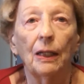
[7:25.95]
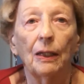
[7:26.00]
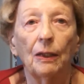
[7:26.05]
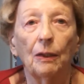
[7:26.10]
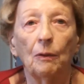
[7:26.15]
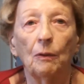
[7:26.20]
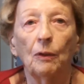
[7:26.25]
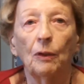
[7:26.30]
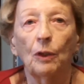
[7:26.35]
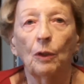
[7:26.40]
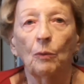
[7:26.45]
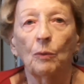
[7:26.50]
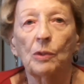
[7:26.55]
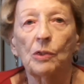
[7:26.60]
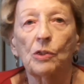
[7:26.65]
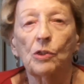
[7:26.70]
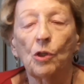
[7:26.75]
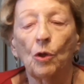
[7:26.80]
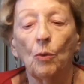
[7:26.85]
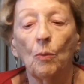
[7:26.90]
There were
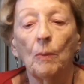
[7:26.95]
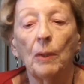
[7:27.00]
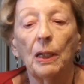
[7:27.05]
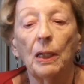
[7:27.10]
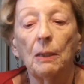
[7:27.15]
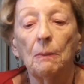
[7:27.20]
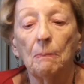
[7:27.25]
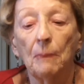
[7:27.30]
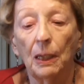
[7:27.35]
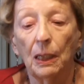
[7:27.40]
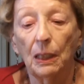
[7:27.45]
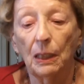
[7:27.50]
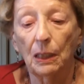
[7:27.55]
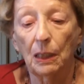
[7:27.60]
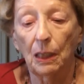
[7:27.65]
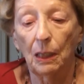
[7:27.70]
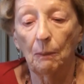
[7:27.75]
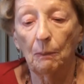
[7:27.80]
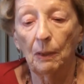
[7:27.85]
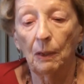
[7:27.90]
so many men
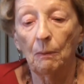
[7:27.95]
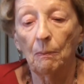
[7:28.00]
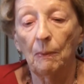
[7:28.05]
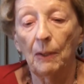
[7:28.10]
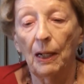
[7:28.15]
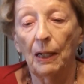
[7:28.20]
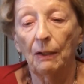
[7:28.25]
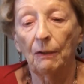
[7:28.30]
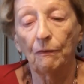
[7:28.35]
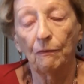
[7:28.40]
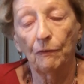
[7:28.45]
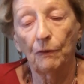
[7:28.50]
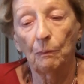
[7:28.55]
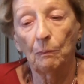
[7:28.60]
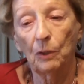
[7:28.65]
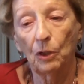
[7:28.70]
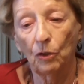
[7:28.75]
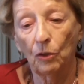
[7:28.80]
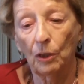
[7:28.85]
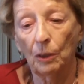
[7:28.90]
coming back
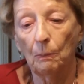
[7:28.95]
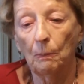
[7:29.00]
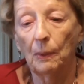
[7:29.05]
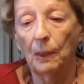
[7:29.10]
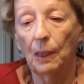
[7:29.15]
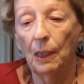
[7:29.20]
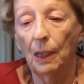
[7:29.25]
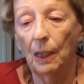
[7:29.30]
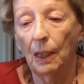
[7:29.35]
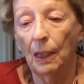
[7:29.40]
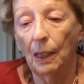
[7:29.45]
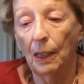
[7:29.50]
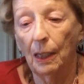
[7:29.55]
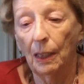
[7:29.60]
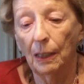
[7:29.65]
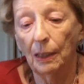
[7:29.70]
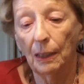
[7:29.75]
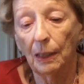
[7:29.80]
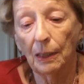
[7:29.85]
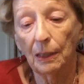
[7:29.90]
from Europe,
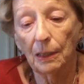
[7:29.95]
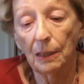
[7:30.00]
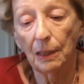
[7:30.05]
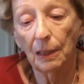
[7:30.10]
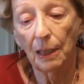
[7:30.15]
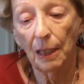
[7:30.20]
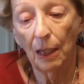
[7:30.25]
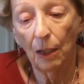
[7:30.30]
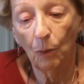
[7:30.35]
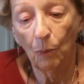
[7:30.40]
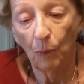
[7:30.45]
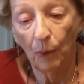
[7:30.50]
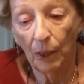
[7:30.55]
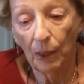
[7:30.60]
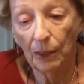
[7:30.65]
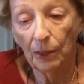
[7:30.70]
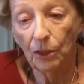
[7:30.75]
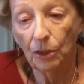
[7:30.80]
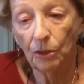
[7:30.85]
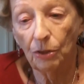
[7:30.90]
and they did not
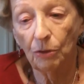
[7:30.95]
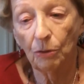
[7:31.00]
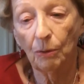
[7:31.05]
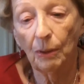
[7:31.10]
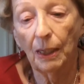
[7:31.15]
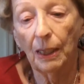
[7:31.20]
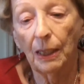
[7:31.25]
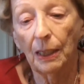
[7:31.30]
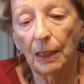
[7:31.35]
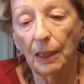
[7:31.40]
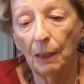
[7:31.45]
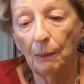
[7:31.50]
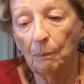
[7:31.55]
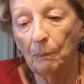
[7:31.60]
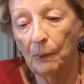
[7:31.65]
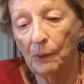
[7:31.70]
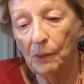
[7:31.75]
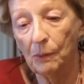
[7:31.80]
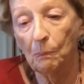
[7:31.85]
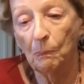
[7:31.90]
want to end
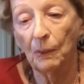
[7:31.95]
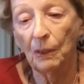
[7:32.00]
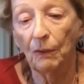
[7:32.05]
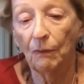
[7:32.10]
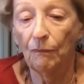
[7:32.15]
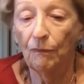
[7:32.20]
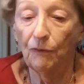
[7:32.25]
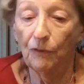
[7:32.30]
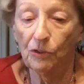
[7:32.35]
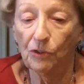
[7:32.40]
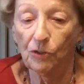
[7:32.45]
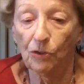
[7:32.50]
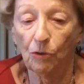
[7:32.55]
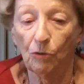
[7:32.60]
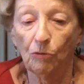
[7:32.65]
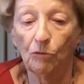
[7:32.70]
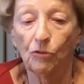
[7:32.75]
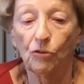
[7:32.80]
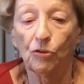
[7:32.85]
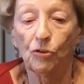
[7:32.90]
up as being foot
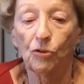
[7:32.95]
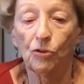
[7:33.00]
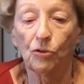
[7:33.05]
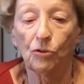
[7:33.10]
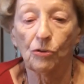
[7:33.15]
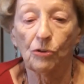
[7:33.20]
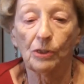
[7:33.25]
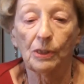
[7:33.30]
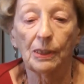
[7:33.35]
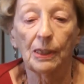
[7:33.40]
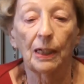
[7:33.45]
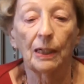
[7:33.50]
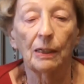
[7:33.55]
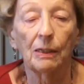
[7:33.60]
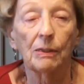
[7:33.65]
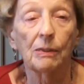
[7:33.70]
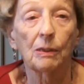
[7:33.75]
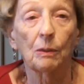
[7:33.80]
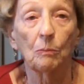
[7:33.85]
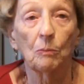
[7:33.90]
soldiers or
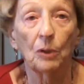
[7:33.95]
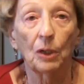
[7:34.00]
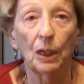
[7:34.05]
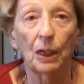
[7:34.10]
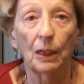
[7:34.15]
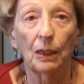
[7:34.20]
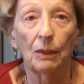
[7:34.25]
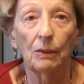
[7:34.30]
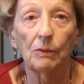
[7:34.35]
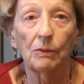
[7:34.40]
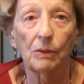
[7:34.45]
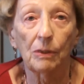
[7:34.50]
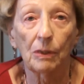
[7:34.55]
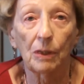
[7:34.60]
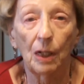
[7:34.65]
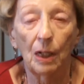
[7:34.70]
assigned somewhere else,